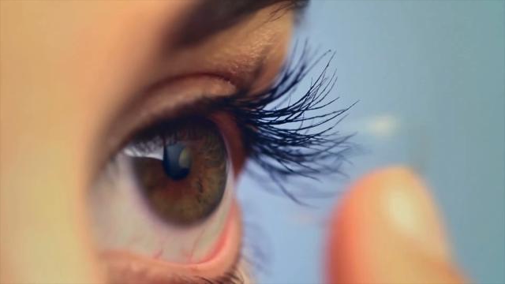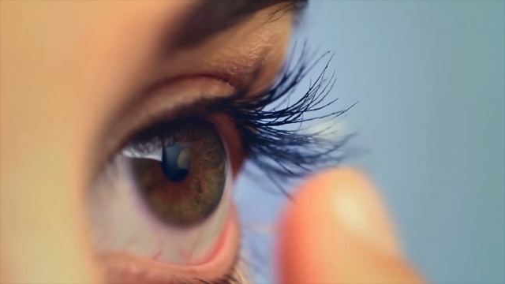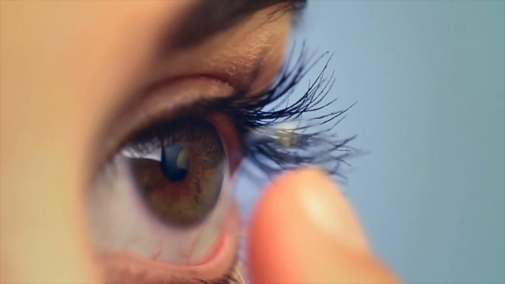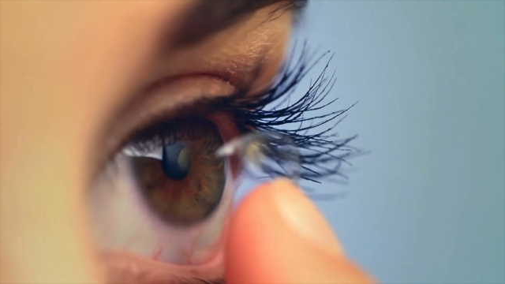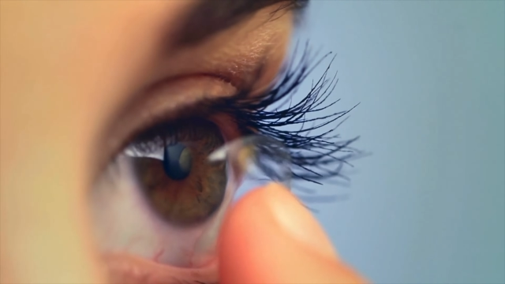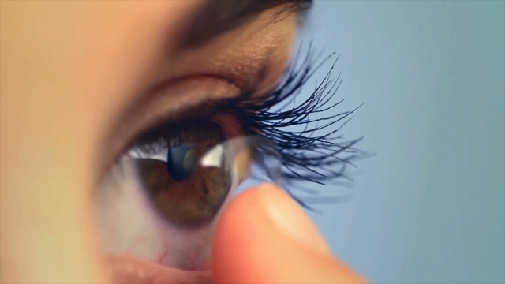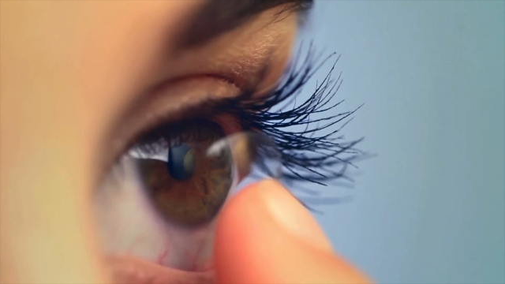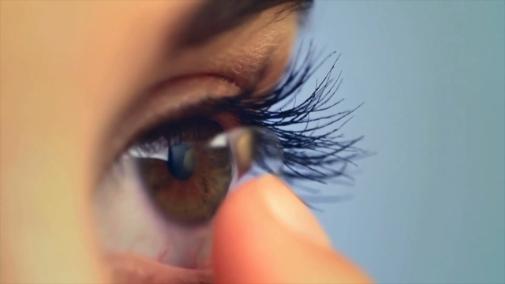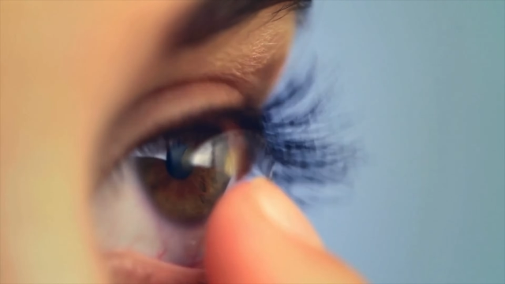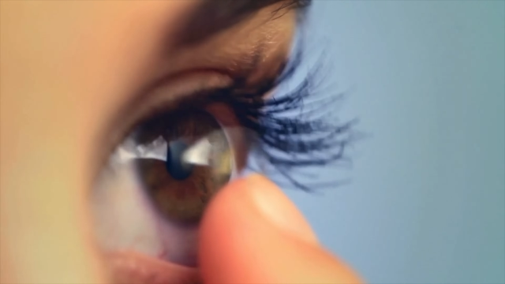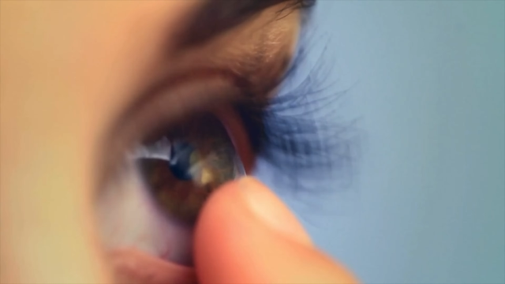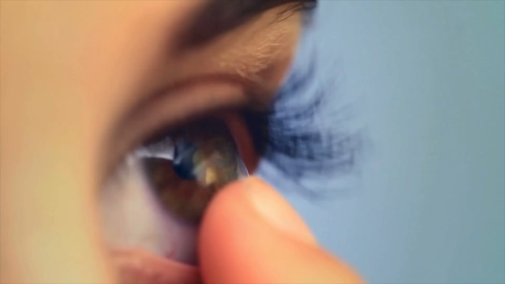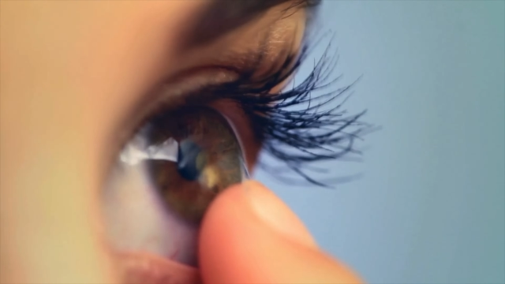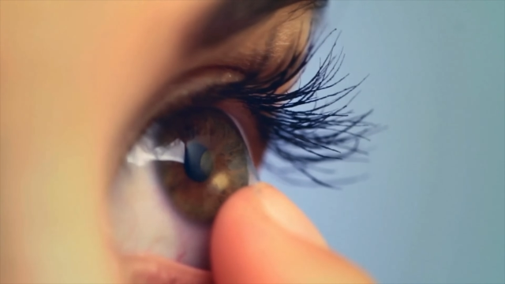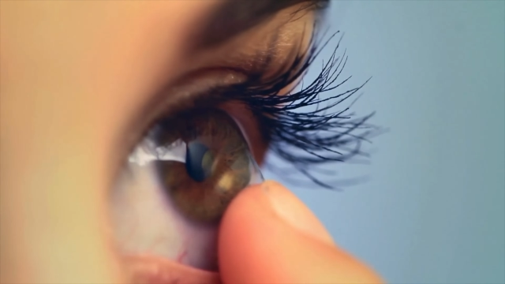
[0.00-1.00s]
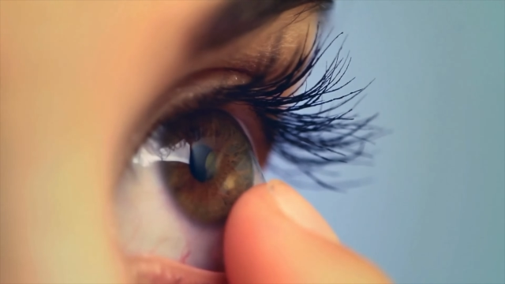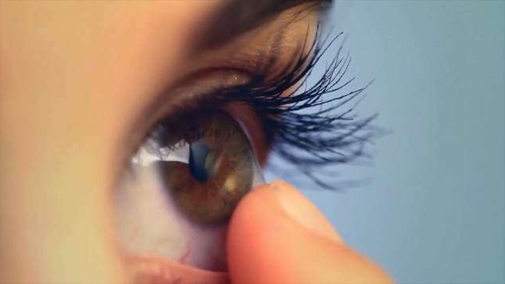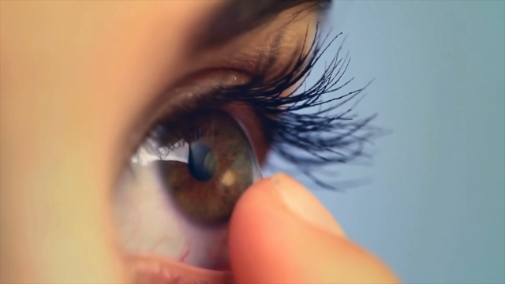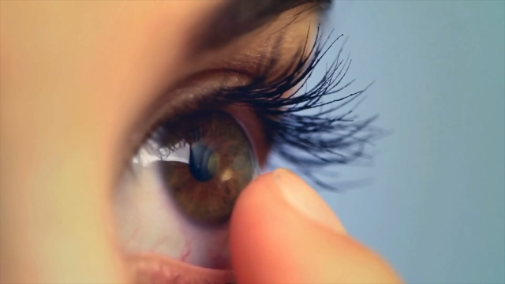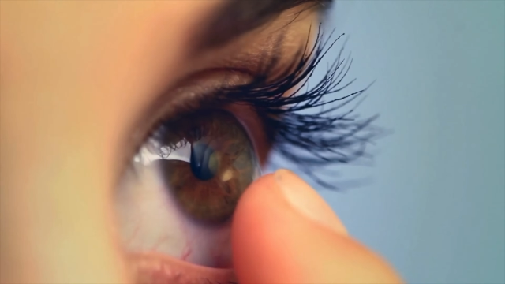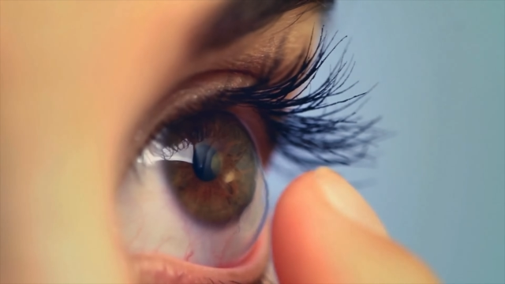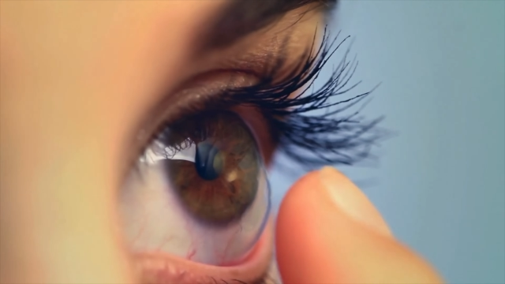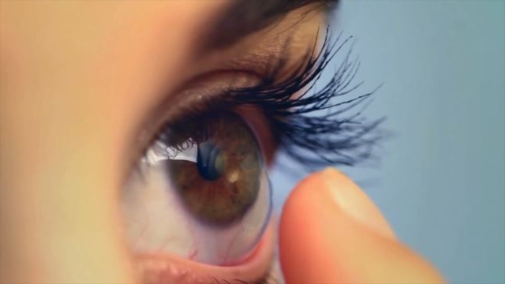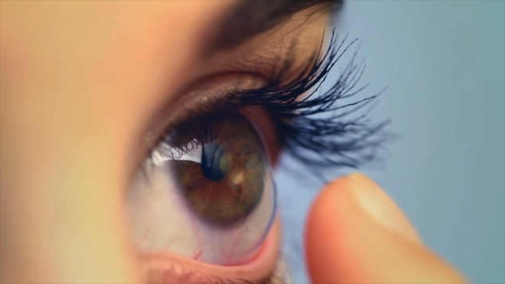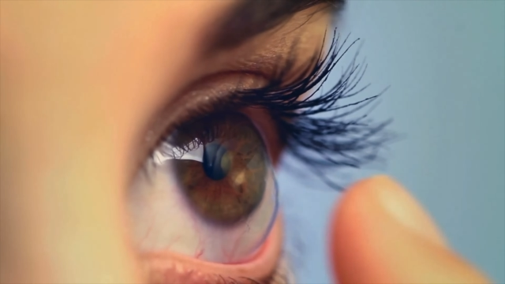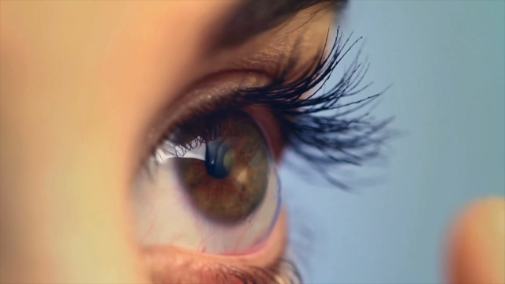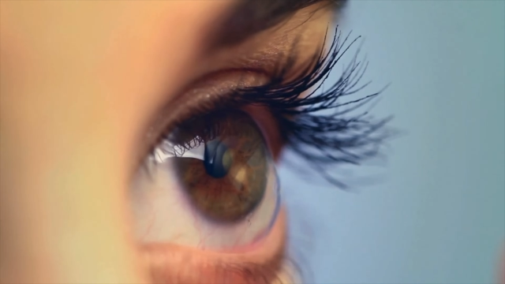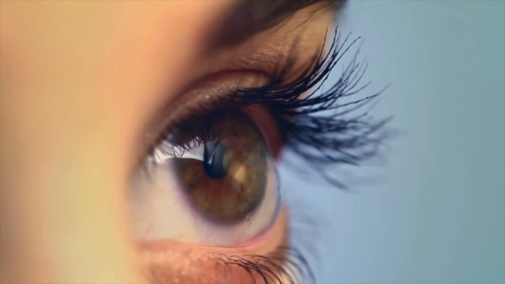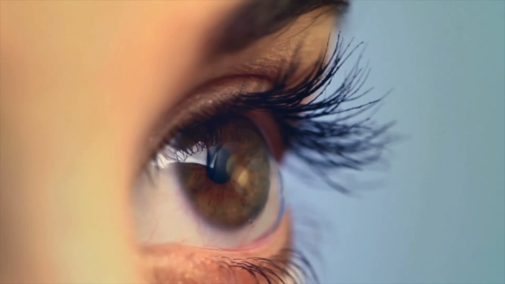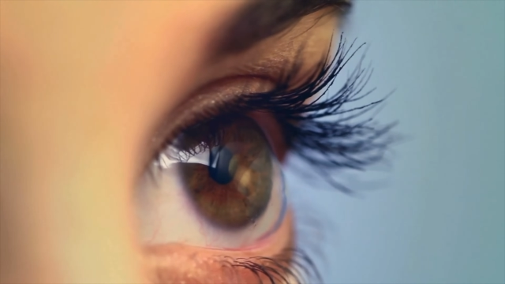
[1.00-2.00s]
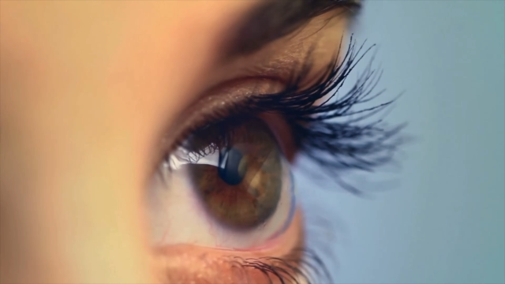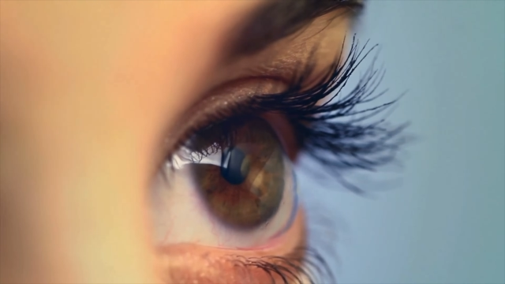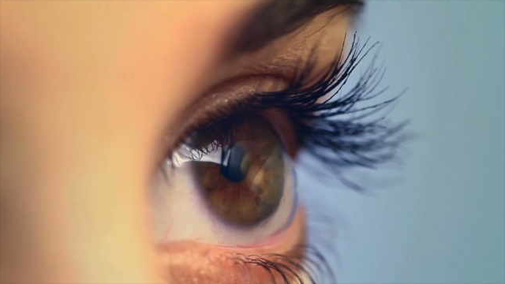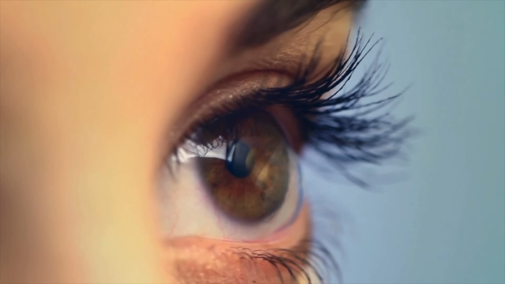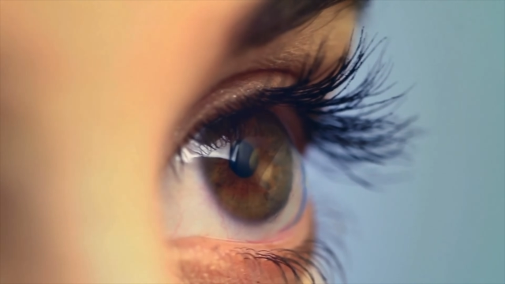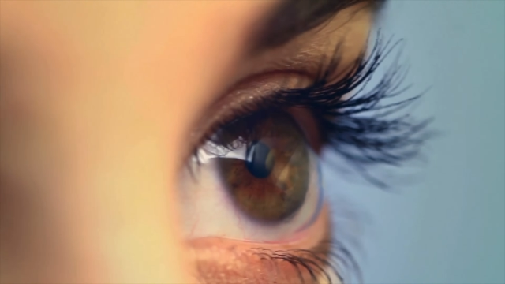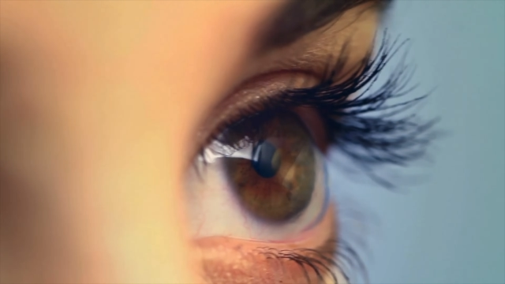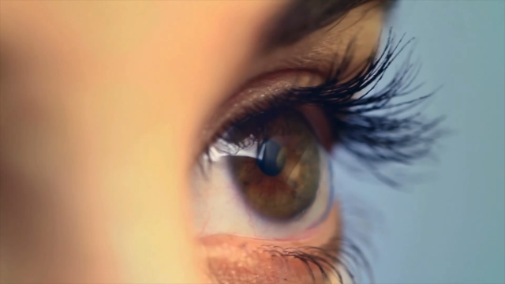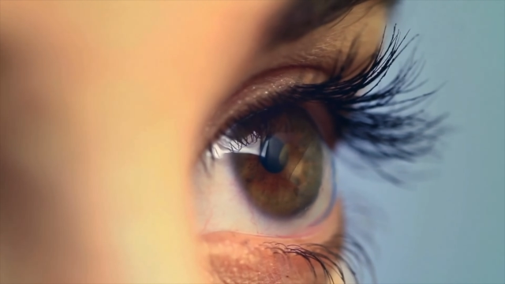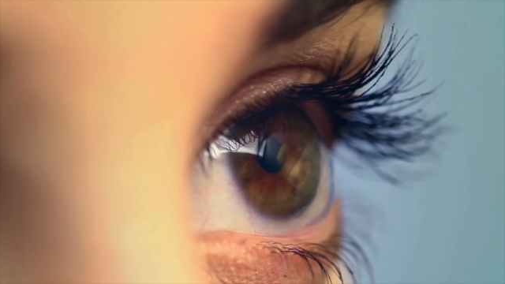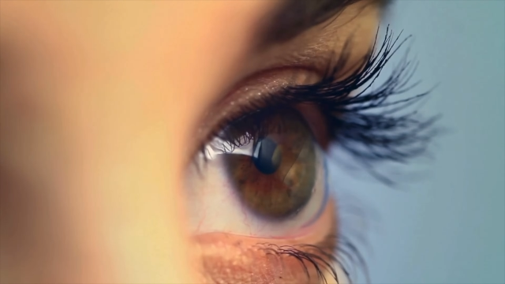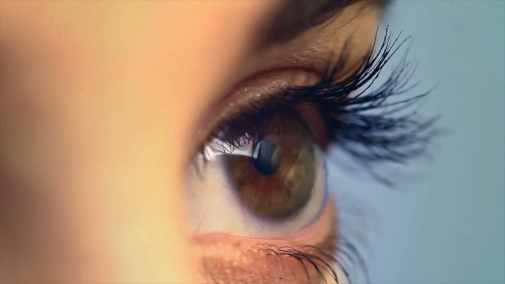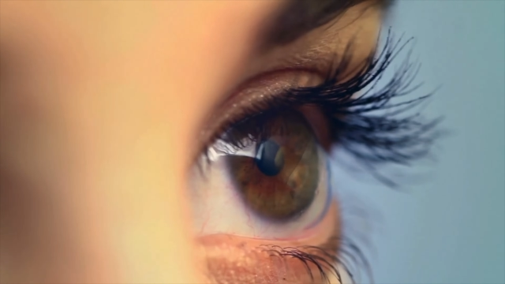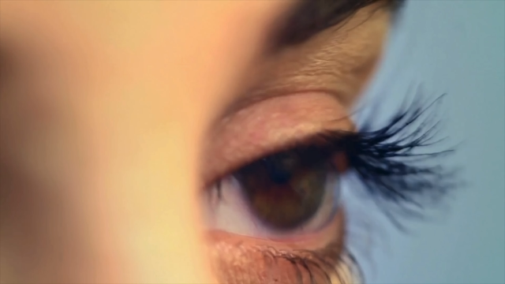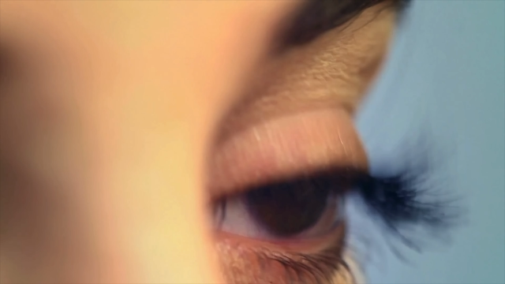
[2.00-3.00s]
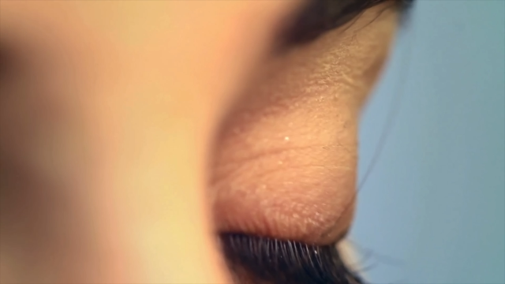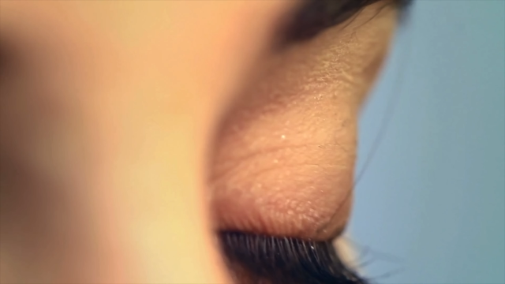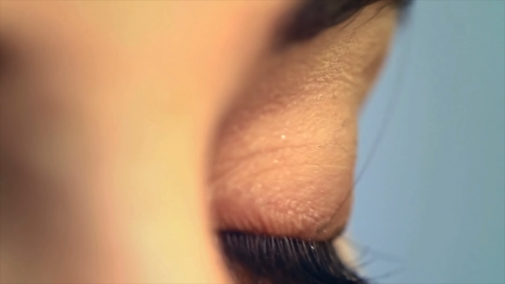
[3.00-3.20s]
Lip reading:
Nobody's mouth can be seen.